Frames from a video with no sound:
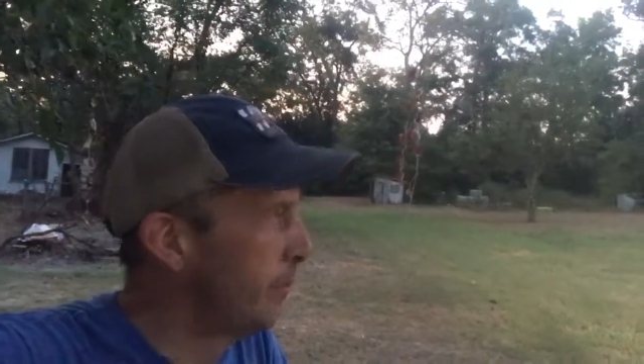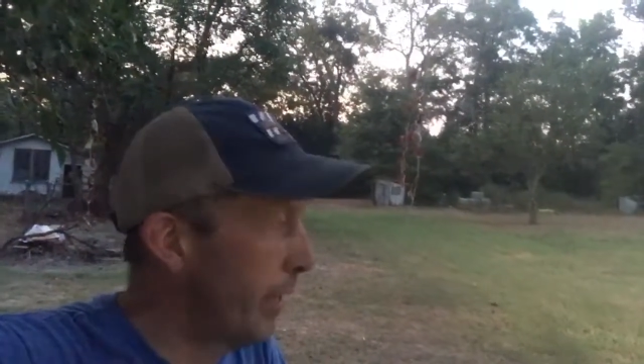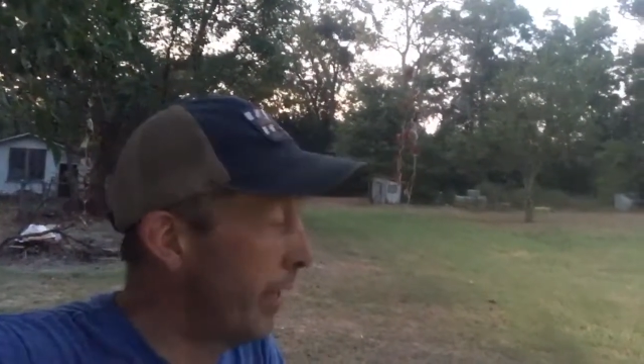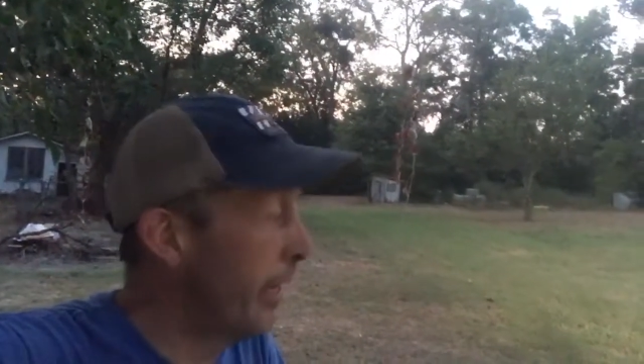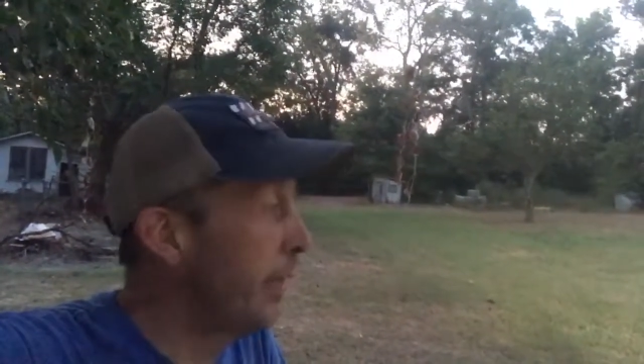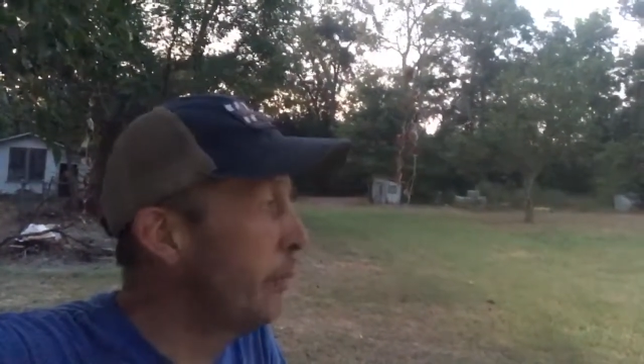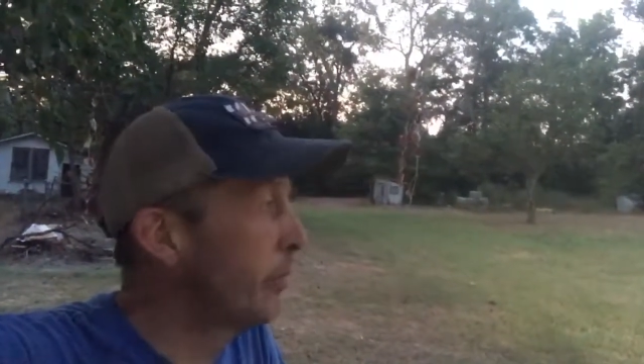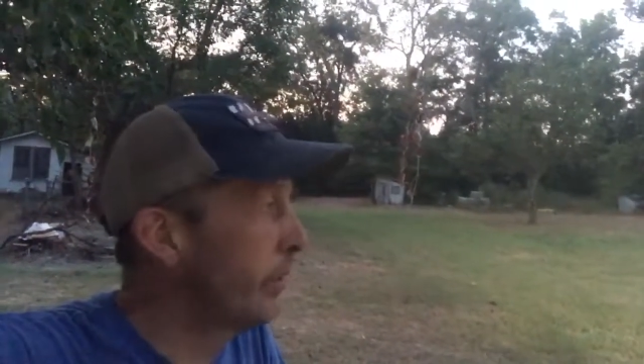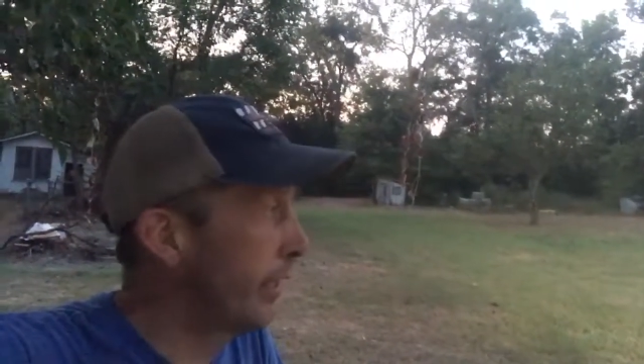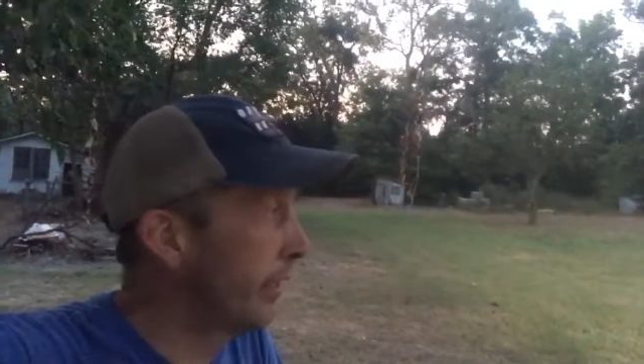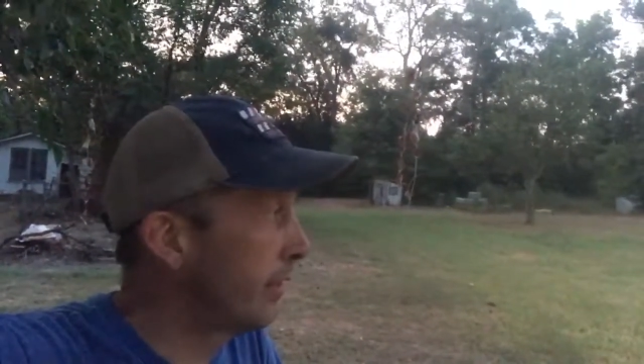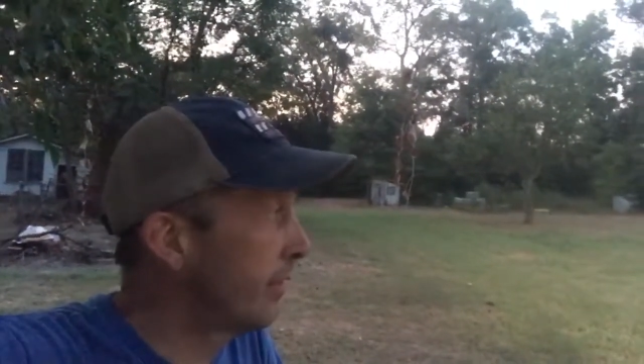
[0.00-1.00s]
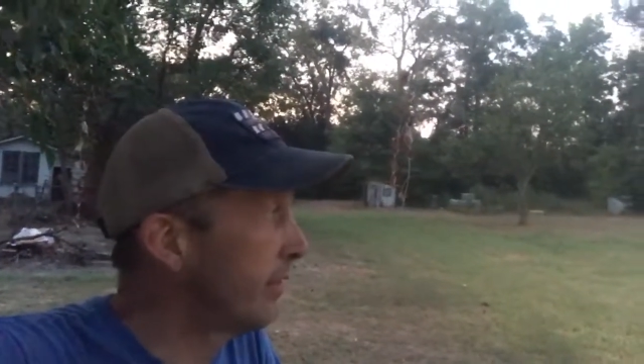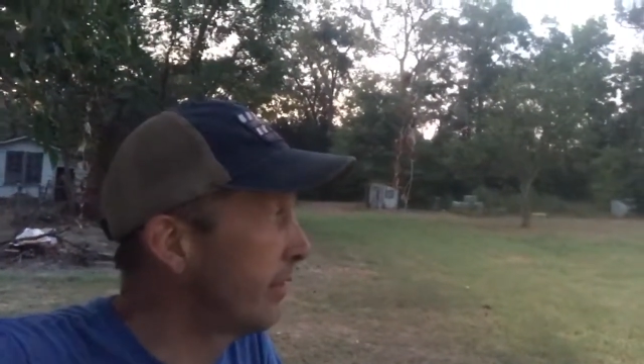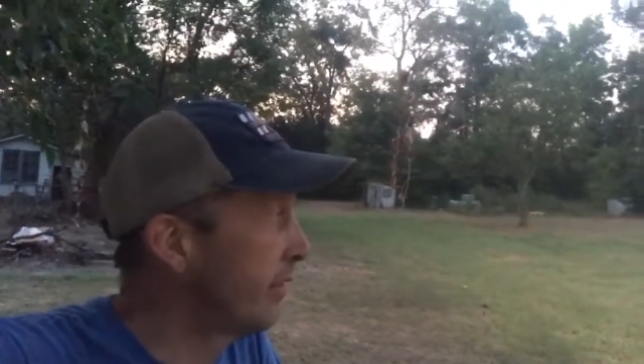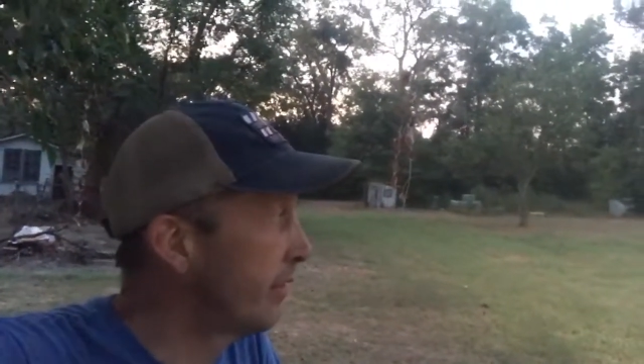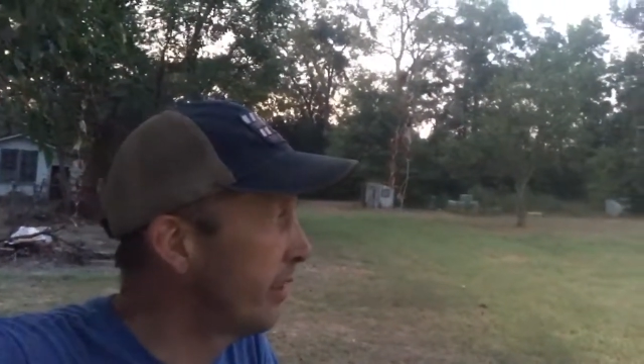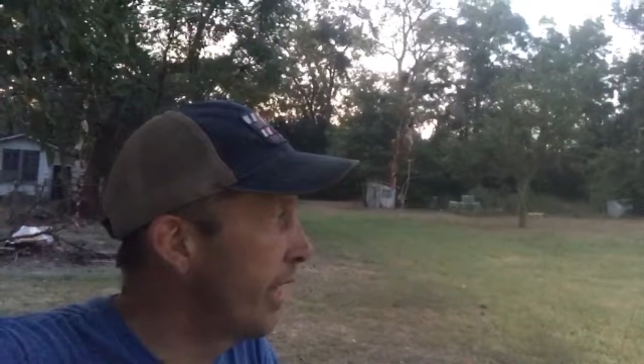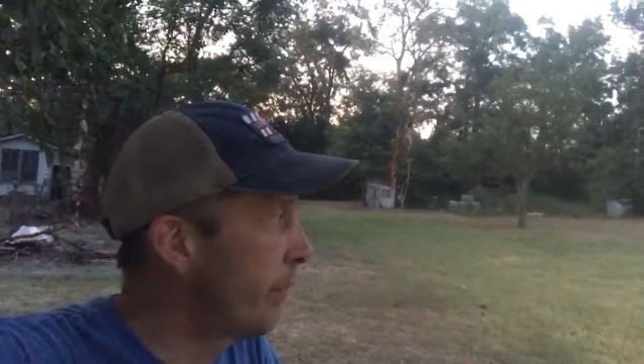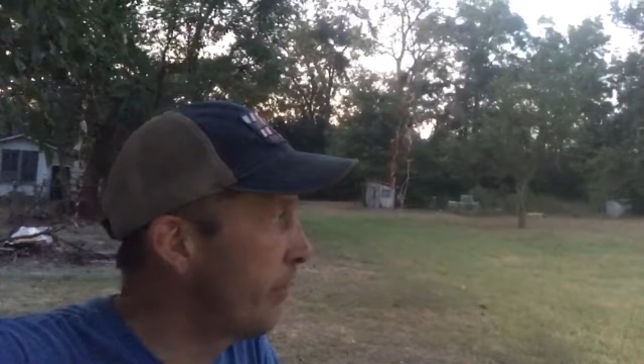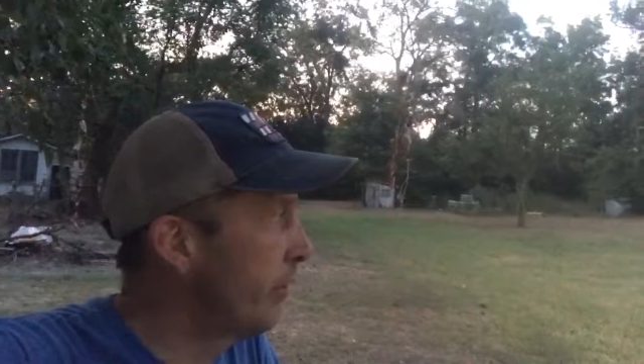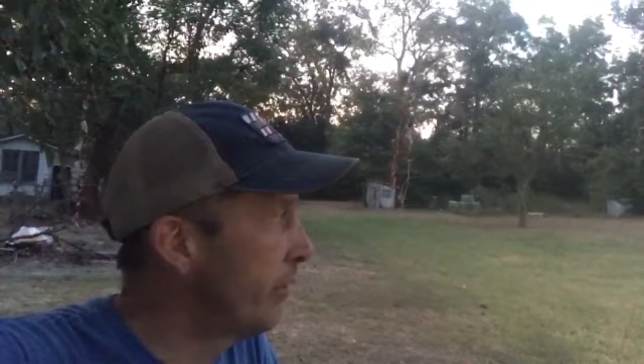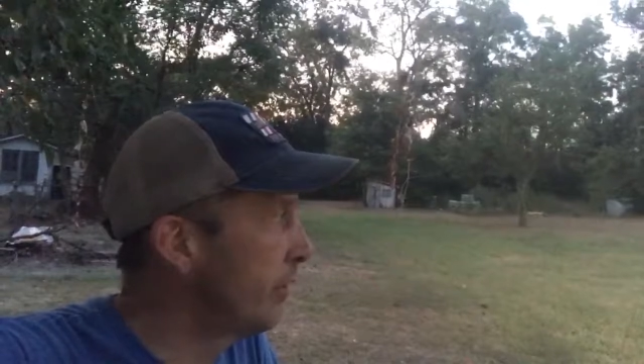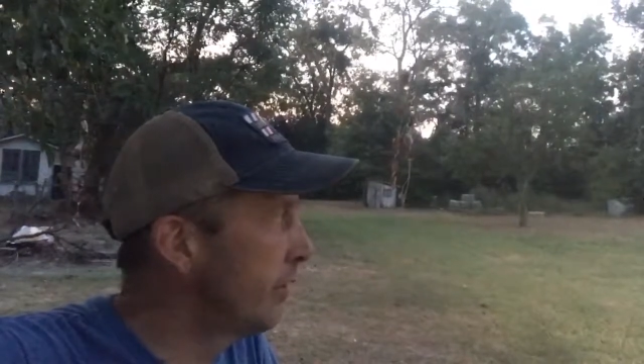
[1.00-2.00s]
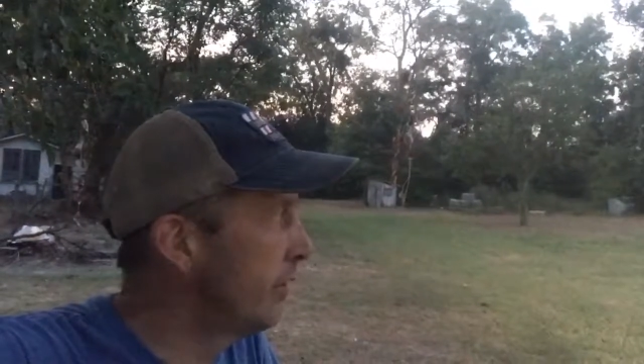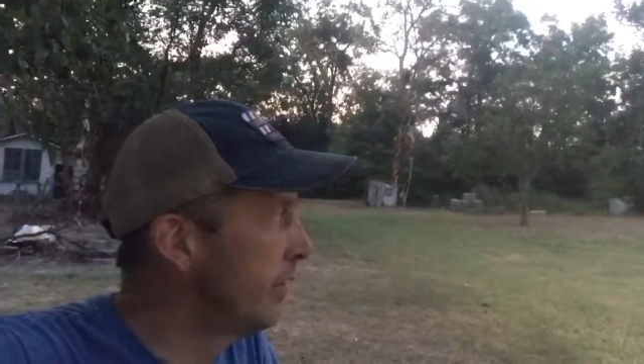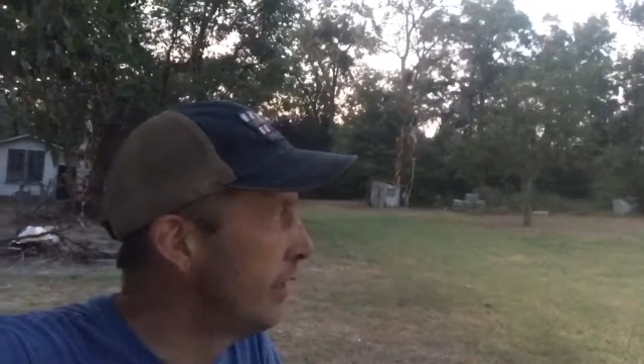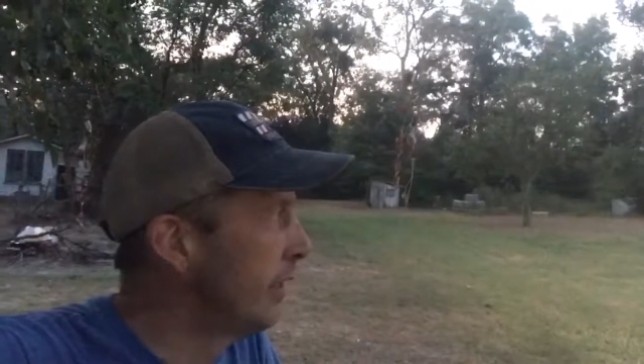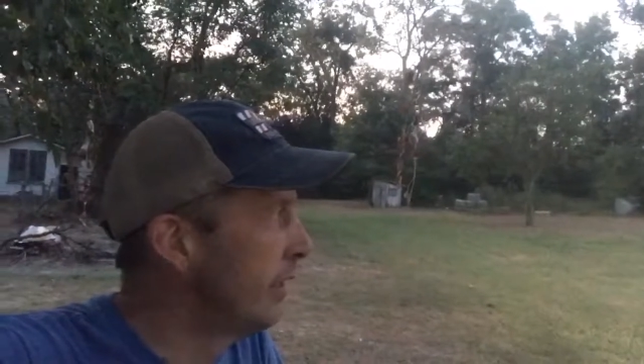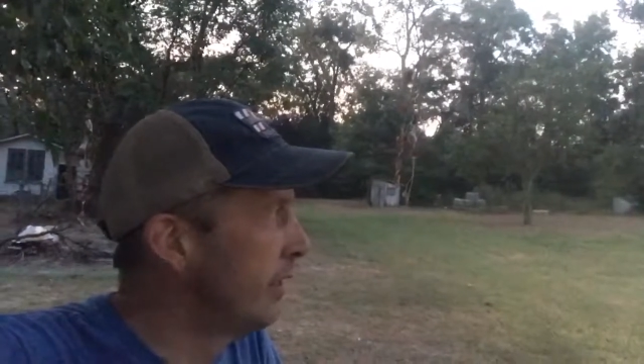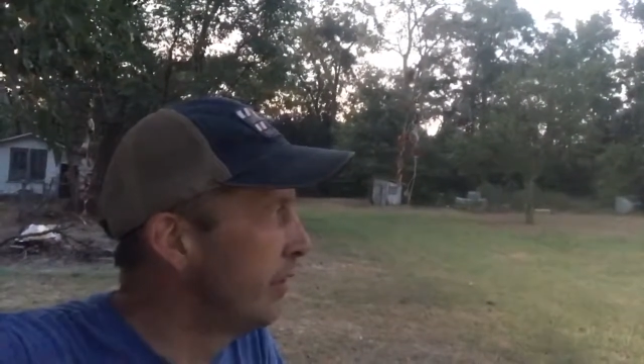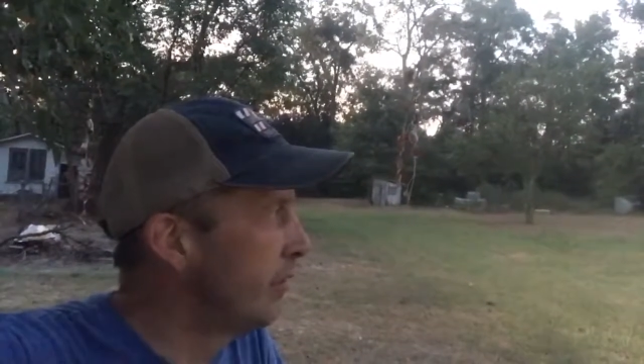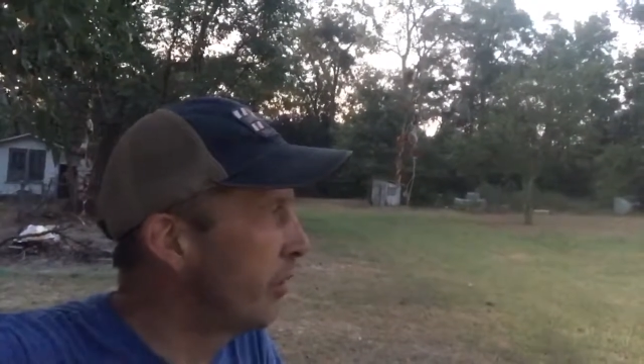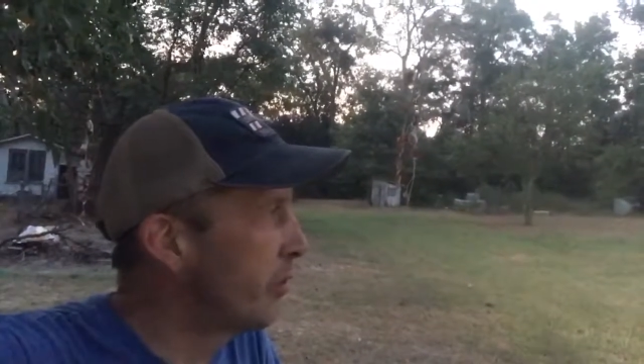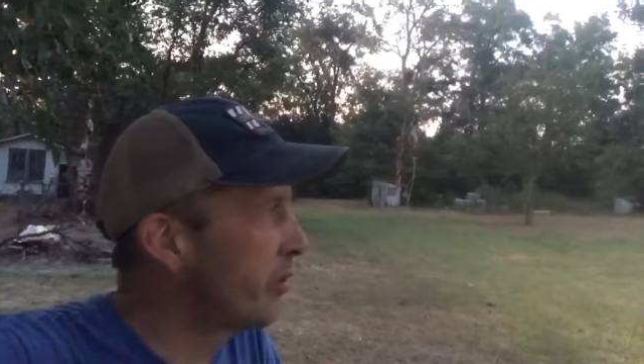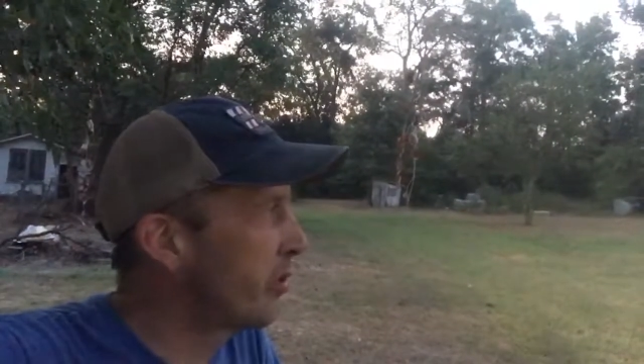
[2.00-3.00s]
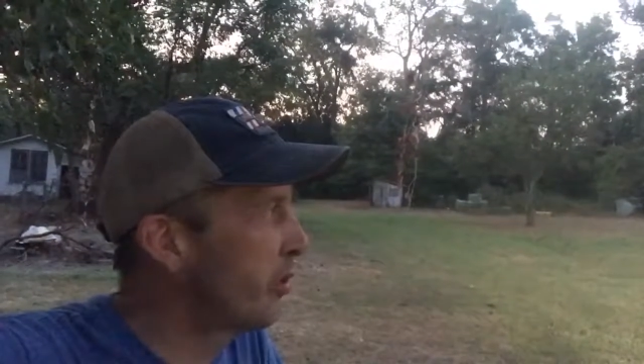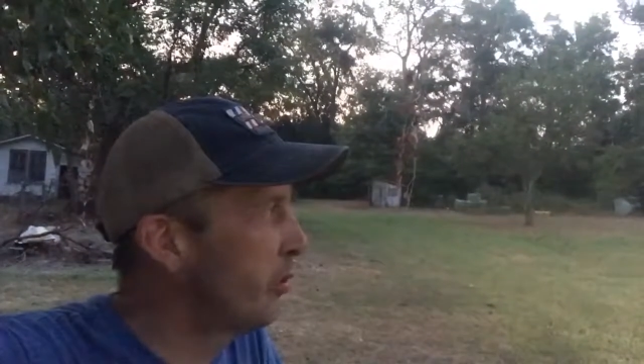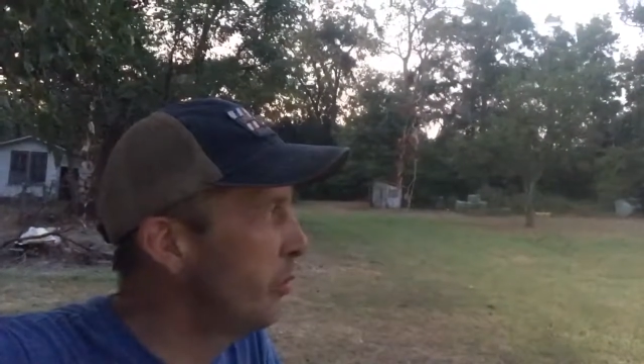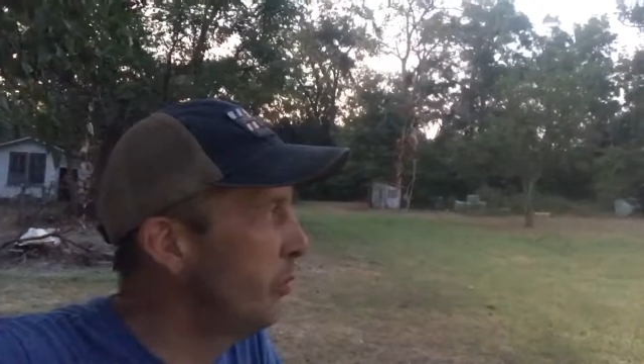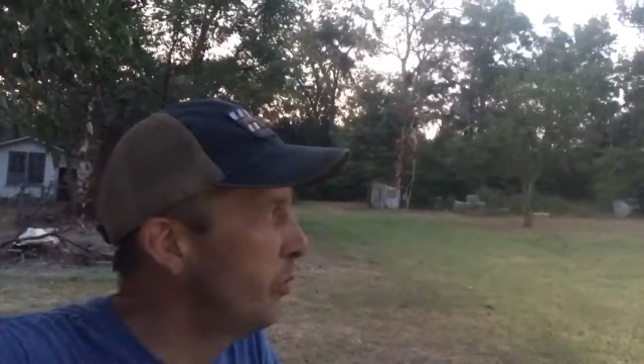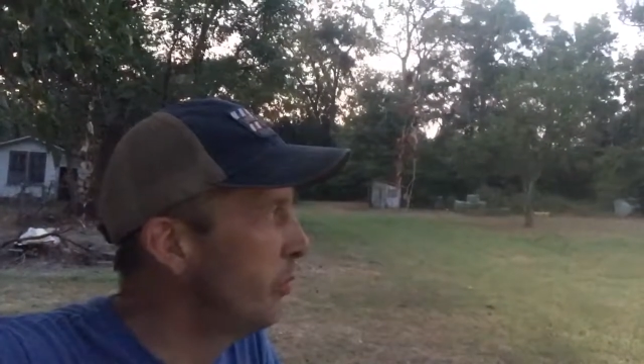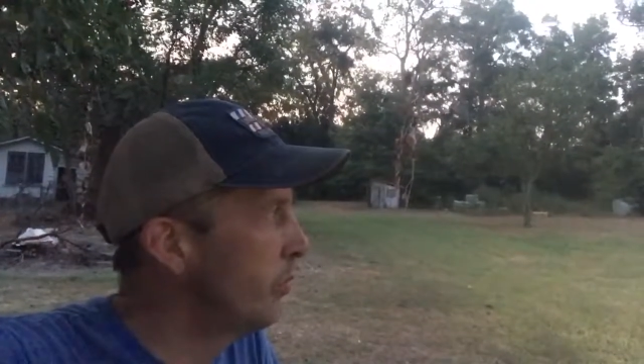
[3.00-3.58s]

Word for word: my namesake's chapter, verse 2.